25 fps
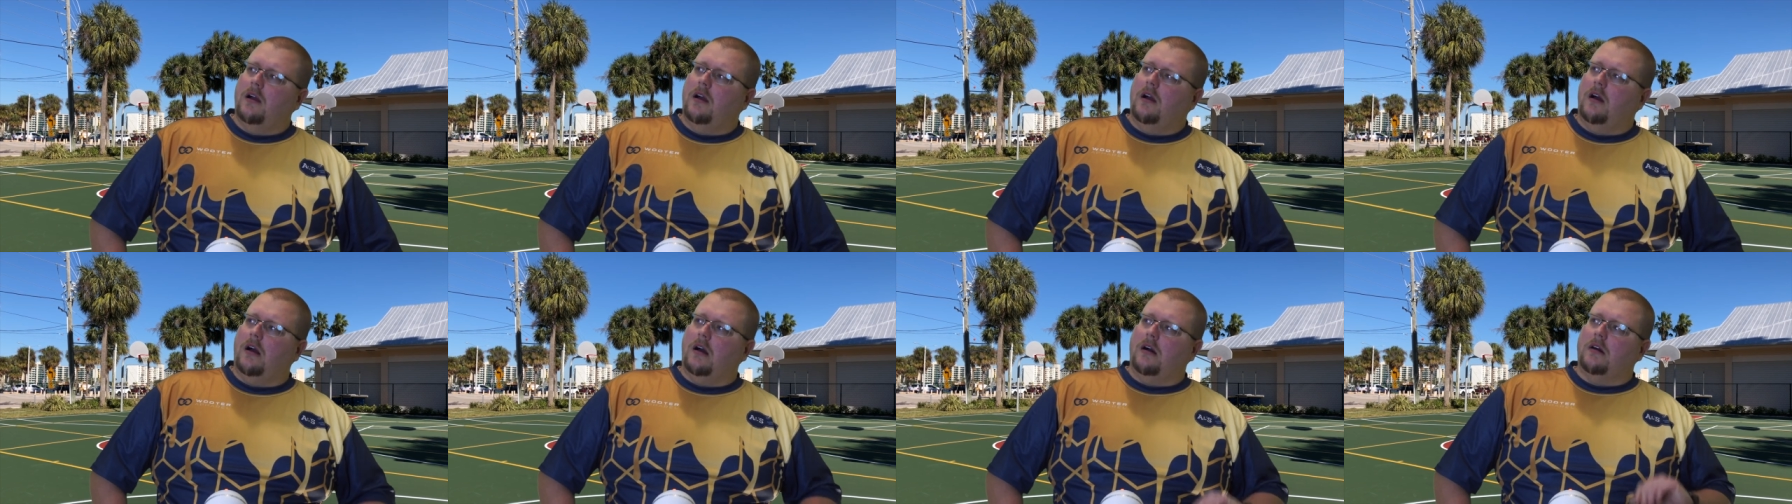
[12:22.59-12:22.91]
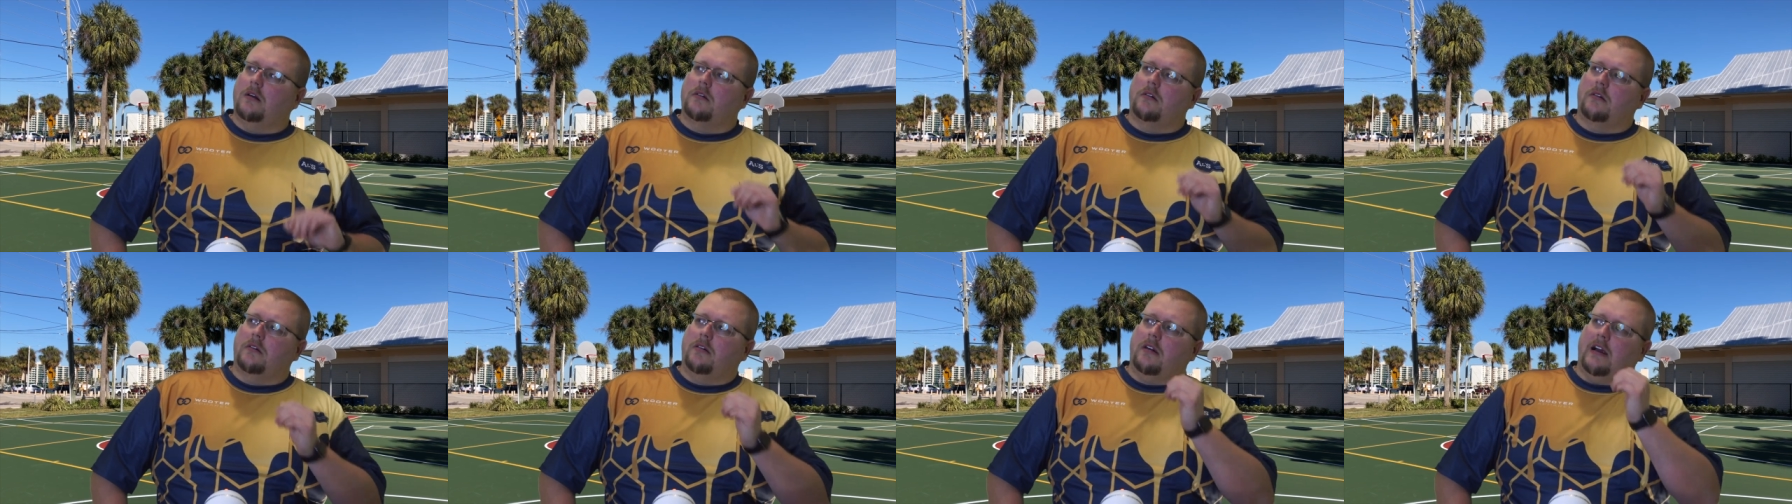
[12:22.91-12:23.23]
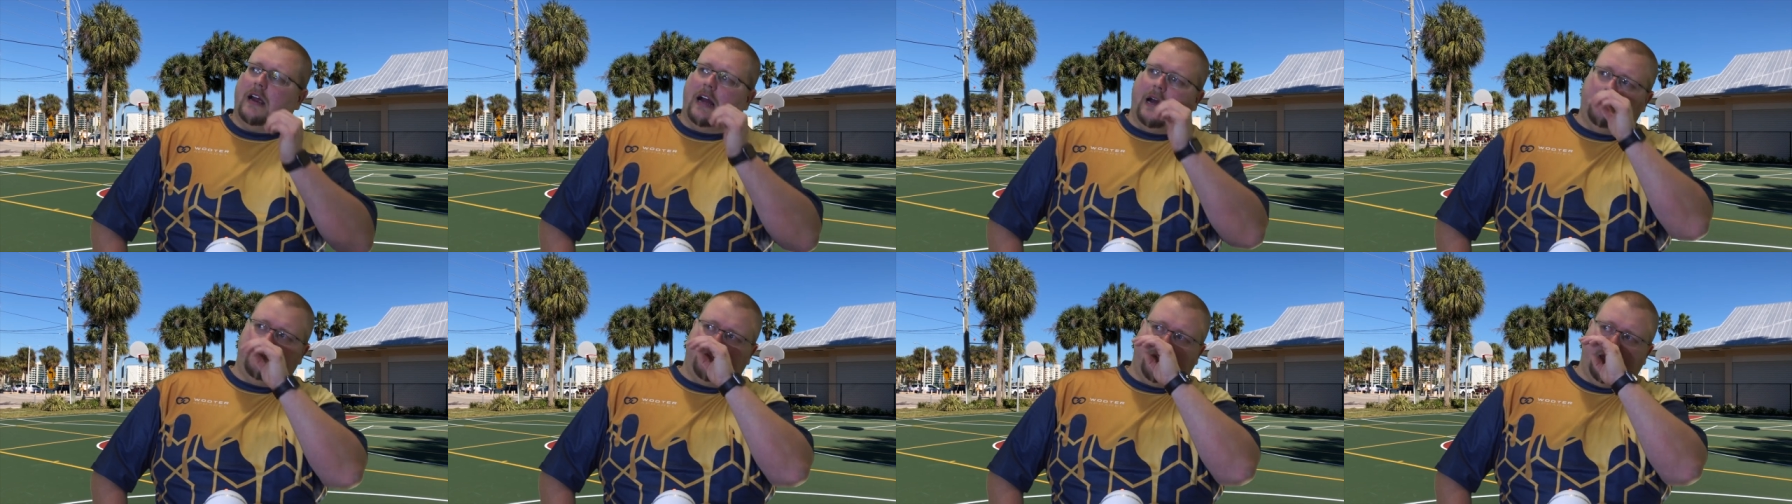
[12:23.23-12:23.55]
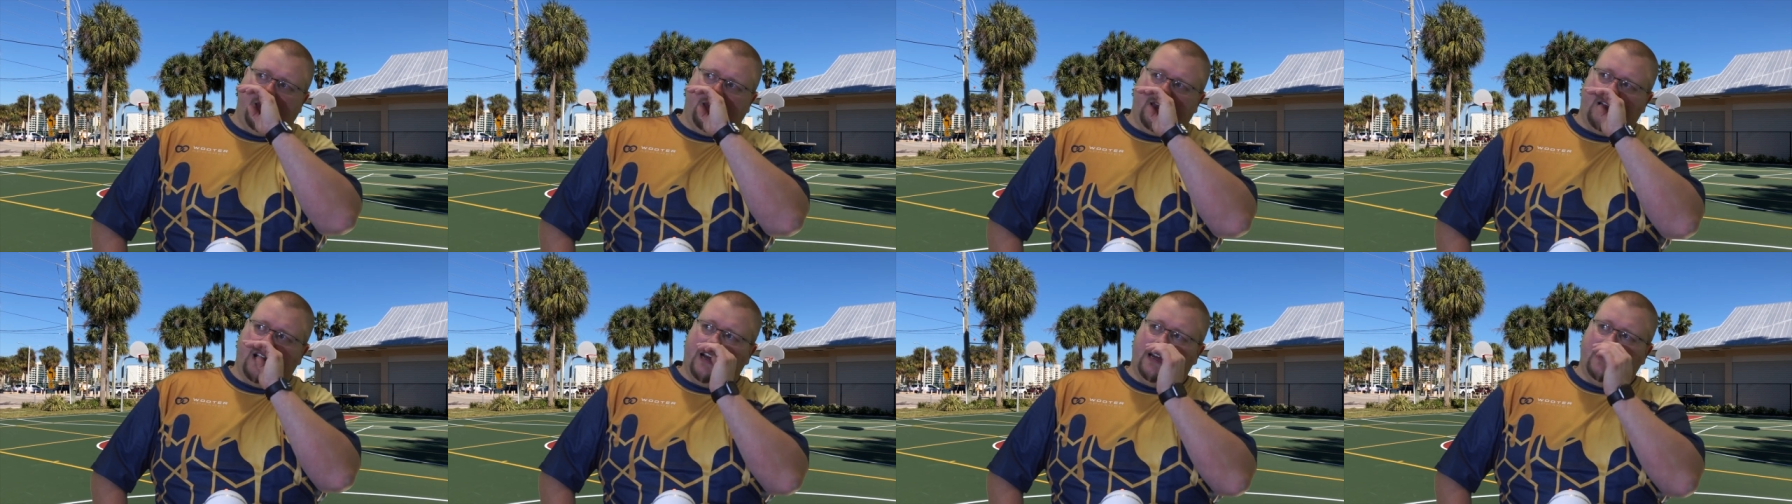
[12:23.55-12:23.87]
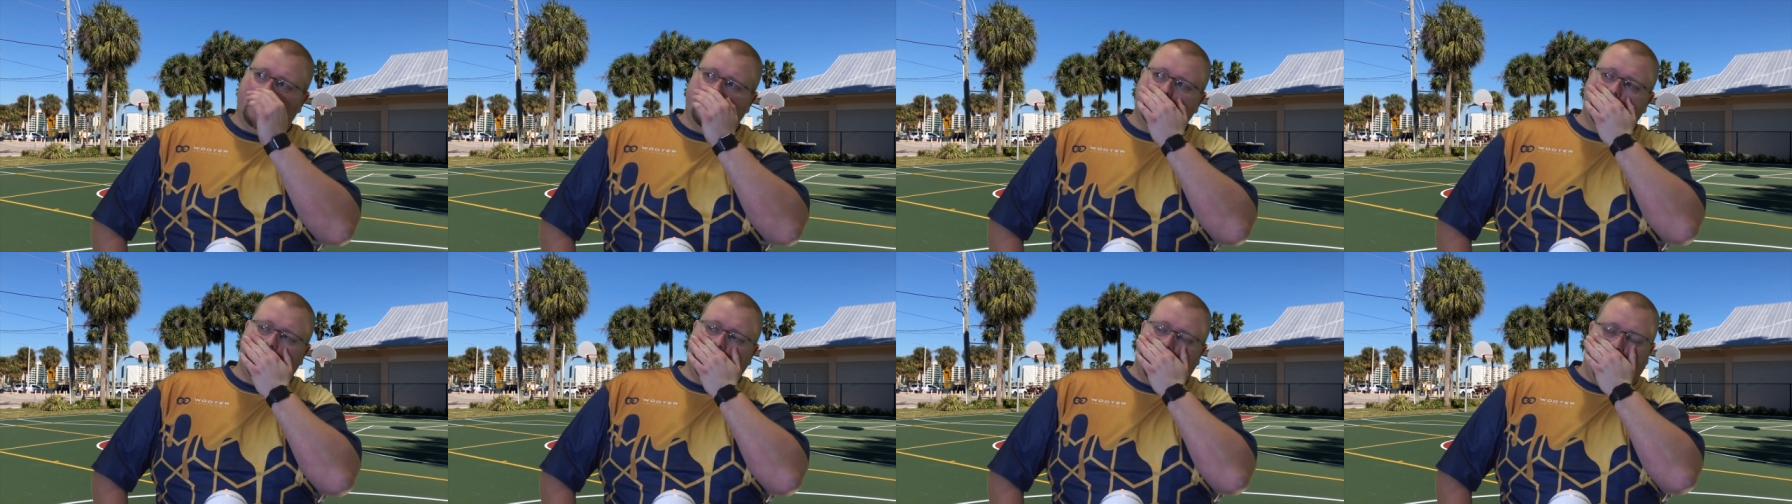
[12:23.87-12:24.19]
"Oh crap, they
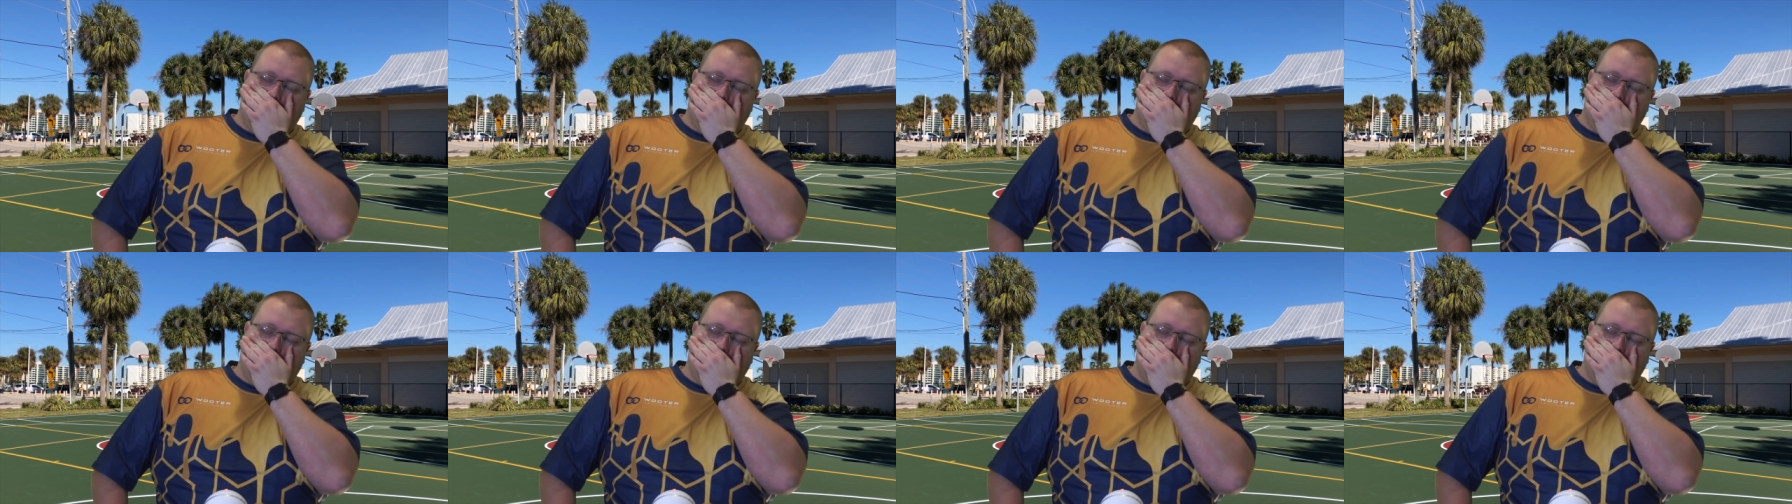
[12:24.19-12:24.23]
got